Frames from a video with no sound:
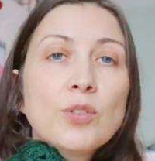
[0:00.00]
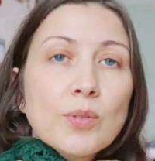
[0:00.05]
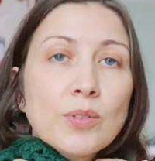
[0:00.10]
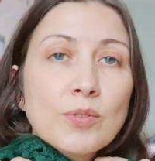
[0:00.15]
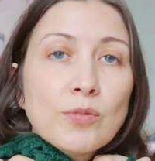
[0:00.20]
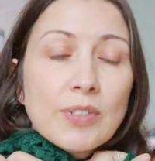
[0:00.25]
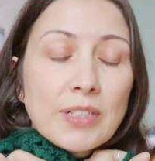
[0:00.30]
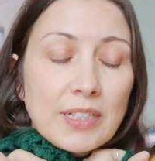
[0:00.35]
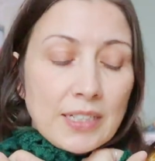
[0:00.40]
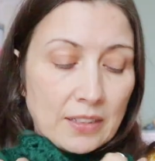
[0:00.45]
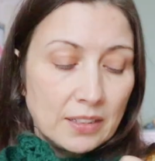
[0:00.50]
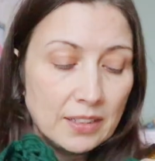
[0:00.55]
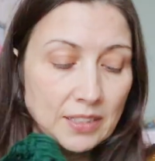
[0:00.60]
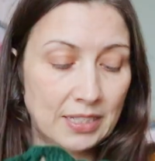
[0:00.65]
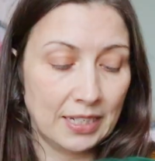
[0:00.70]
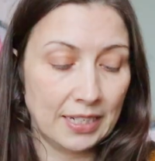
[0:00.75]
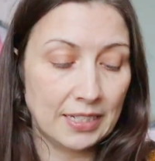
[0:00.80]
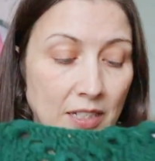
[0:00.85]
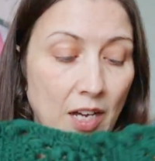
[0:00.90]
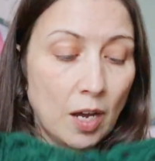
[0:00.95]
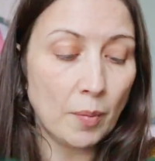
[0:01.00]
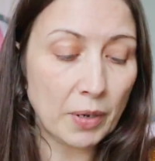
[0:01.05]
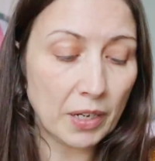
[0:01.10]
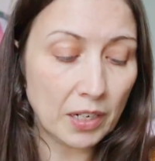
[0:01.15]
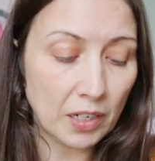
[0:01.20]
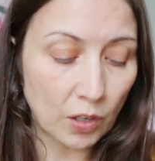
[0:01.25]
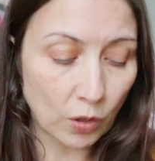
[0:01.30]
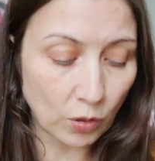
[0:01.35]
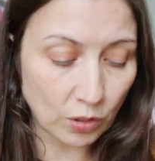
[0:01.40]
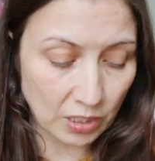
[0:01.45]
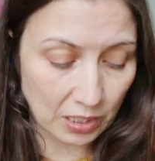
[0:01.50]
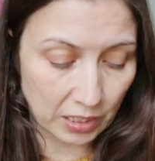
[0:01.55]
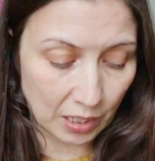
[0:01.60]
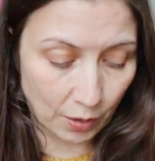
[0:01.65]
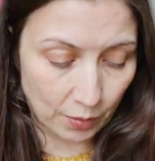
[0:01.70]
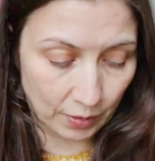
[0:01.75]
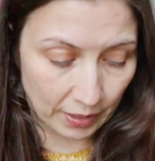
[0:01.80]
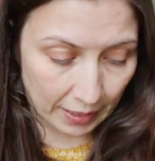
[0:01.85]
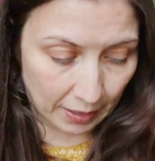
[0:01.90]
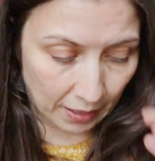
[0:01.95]
doing really nicely. It's coming along
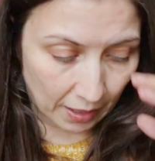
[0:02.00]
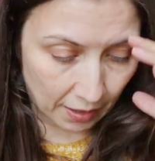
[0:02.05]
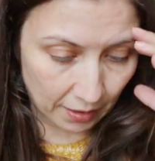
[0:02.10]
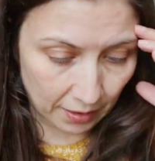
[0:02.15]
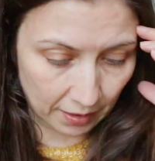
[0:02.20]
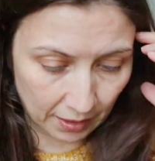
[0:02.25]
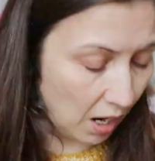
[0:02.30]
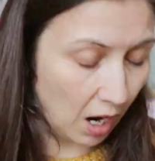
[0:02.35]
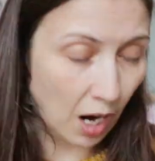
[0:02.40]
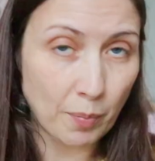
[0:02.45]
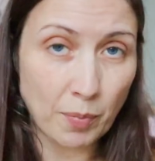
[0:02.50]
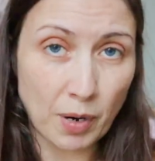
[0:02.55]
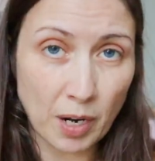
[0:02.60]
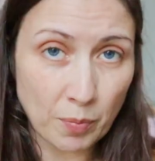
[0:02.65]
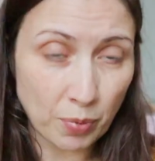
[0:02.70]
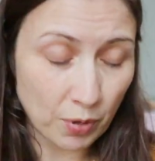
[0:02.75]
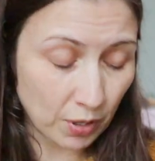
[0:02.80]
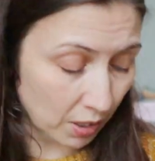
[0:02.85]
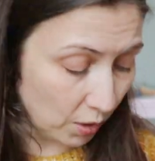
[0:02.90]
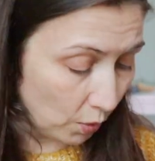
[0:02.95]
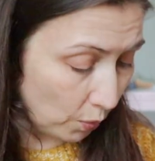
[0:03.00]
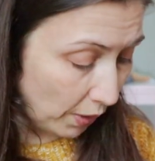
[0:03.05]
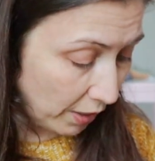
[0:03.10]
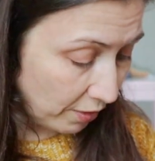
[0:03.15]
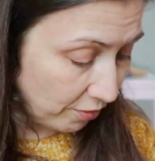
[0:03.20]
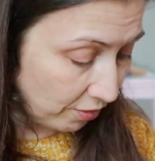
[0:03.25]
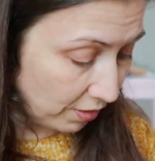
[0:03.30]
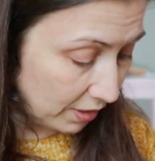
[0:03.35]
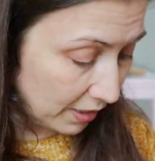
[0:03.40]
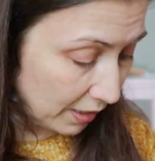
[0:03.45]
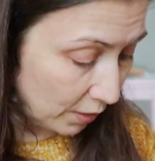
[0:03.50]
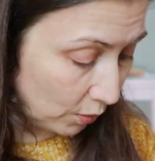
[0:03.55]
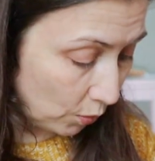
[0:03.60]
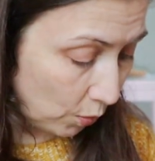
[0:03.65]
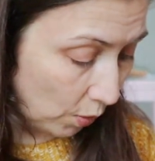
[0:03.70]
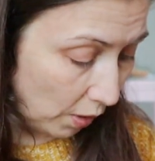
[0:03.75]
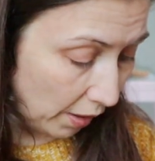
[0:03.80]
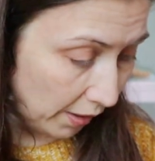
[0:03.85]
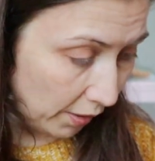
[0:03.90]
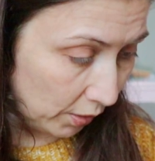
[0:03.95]
slowly. I might put it away for a
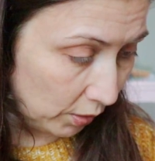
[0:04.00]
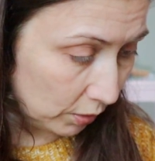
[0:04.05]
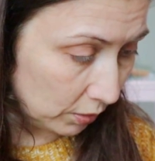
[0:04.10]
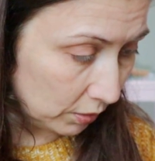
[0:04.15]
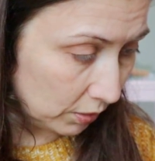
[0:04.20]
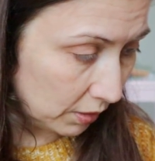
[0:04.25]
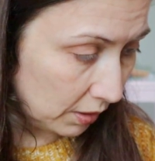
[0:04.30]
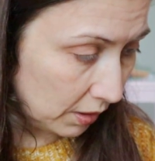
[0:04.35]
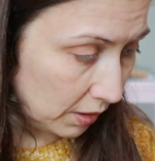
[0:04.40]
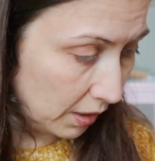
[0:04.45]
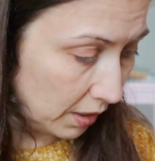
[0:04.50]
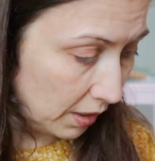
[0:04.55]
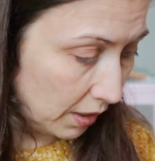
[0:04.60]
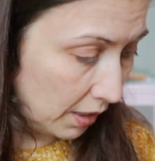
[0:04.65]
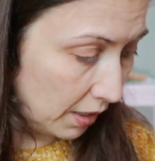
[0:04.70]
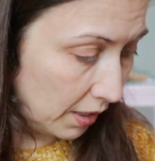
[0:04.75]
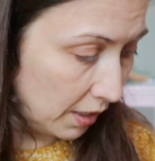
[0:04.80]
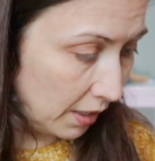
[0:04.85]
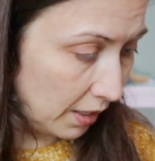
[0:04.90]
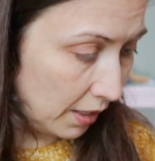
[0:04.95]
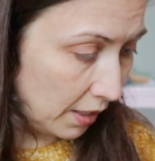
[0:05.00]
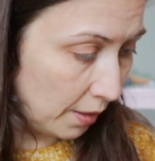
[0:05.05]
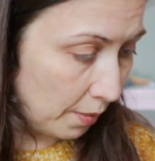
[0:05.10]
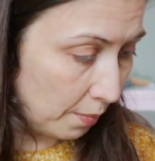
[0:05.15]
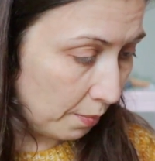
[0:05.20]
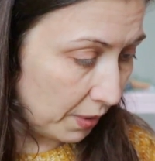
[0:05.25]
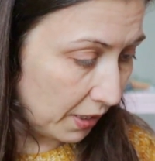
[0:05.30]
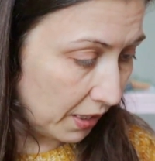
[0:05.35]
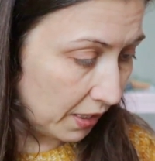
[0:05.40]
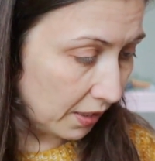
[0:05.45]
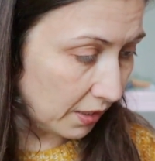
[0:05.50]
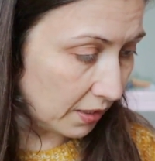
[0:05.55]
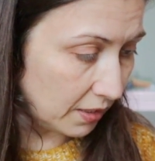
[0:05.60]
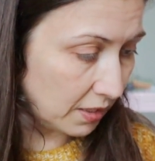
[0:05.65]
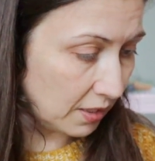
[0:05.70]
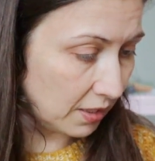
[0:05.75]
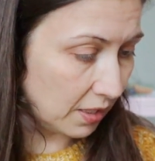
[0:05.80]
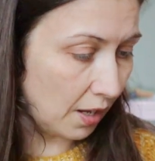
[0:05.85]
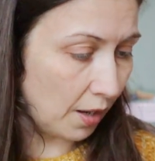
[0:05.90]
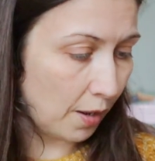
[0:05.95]
little while
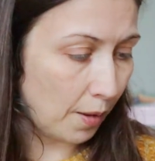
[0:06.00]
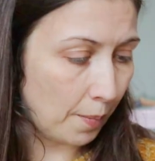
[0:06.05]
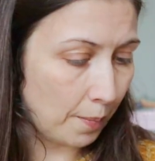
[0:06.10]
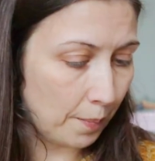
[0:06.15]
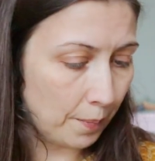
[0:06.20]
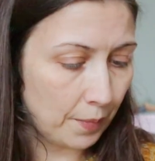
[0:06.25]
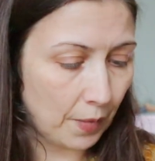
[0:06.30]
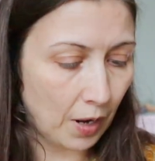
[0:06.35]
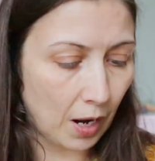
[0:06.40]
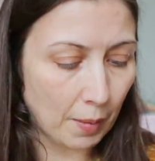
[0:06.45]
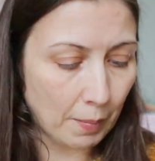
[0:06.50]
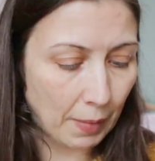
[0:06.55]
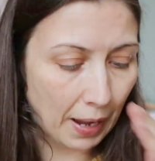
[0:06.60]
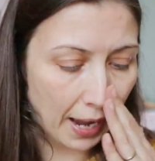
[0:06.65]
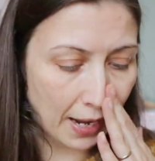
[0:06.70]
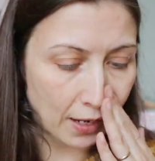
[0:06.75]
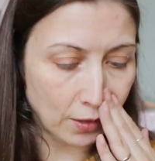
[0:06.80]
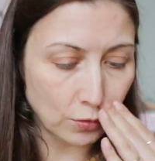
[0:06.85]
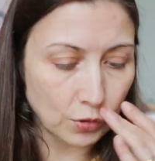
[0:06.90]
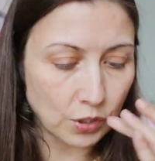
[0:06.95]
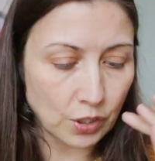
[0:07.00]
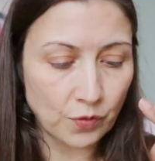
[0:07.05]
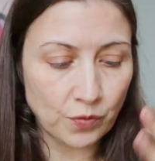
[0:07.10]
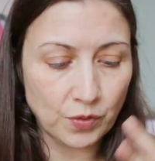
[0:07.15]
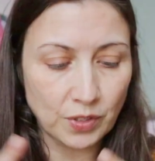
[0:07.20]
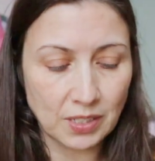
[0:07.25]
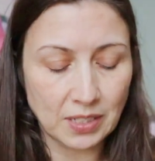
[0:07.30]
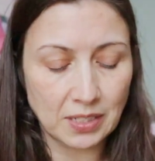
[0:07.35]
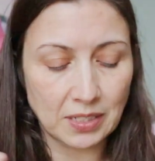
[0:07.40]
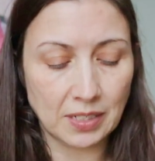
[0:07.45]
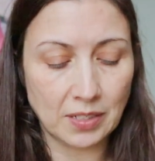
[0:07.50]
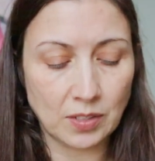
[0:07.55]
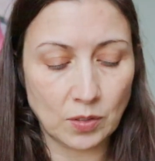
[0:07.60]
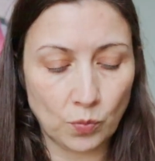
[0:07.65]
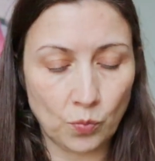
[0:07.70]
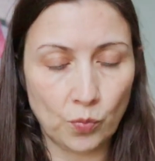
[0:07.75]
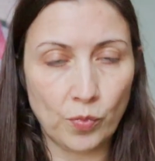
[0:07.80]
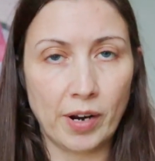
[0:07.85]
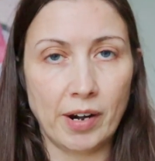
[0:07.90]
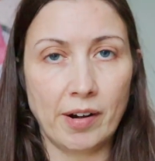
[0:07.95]
because I'm out of the
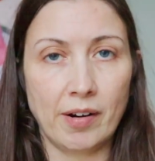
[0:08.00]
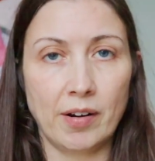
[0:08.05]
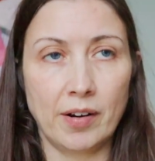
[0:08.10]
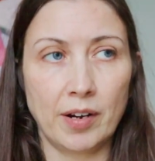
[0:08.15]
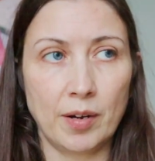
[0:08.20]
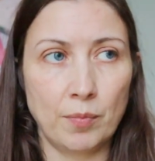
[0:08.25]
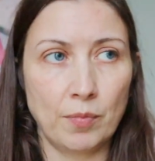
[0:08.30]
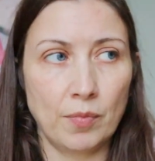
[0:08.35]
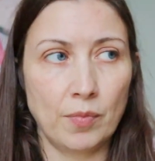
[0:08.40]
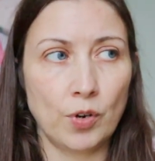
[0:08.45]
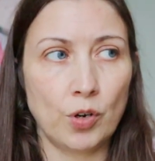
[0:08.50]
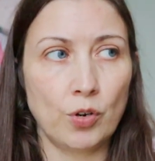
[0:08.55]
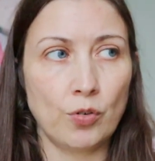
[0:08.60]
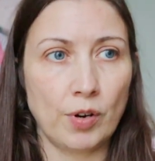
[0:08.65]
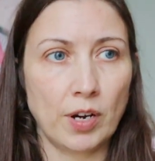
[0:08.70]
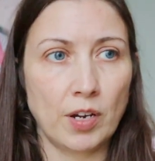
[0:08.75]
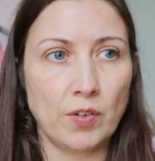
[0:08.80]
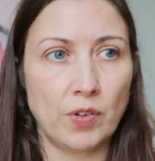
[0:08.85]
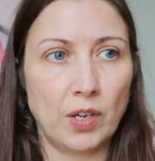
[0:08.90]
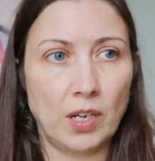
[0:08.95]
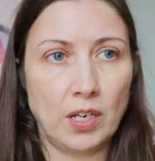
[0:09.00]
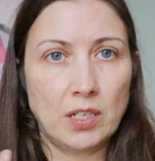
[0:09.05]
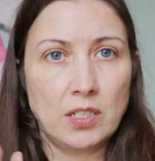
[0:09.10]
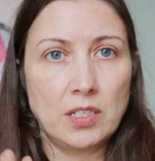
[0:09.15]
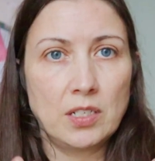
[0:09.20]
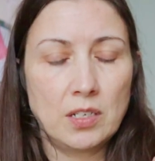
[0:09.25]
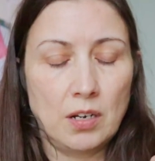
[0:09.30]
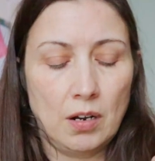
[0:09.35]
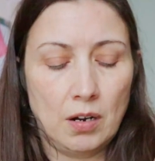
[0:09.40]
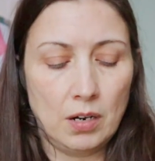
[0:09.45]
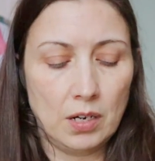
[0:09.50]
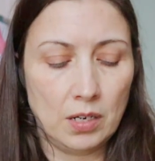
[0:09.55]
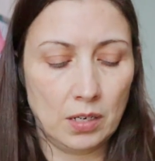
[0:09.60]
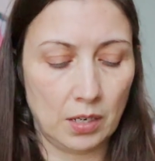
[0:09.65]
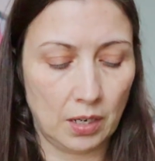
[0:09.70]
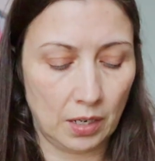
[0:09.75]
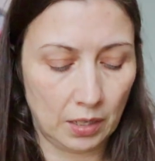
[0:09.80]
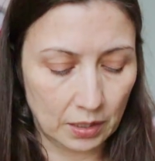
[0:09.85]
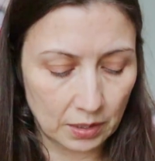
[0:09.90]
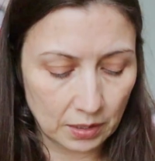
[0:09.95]
season where I'm craving darker
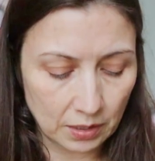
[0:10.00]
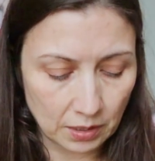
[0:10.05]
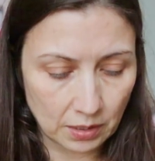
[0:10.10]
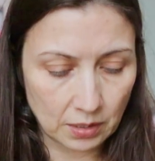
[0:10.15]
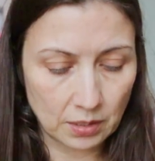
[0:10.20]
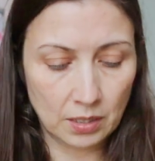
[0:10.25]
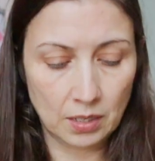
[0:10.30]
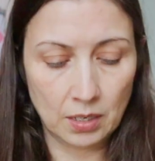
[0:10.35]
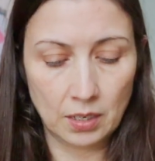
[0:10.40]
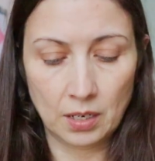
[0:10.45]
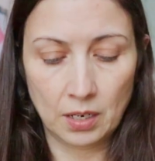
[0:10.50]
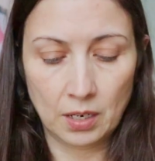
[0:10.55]
colours.